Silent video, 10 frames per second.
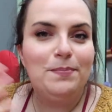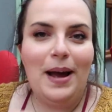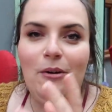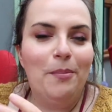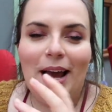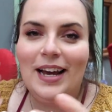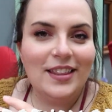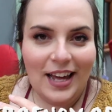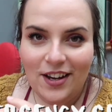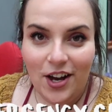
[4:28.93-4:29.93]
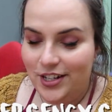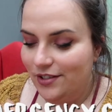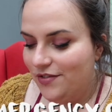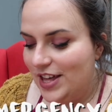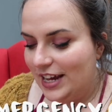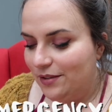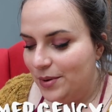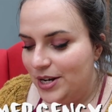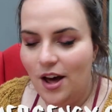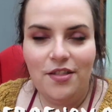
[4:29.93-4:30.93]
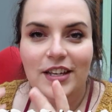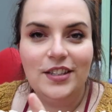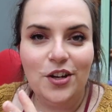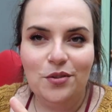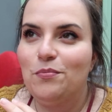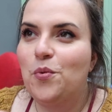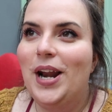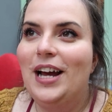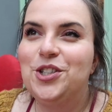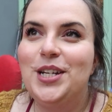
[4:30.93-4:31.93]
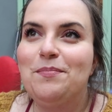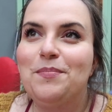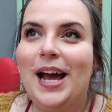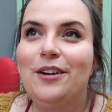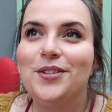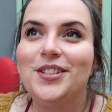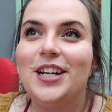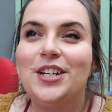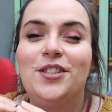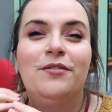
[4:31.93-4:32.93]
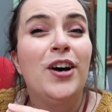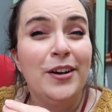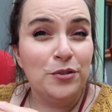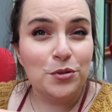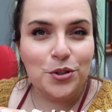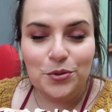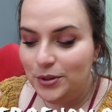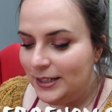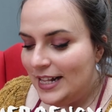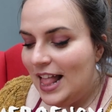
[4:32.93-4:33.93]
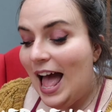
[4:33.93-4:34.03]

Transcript: power bank, that kind of thing, but nothing that would actually count as like a survival tool.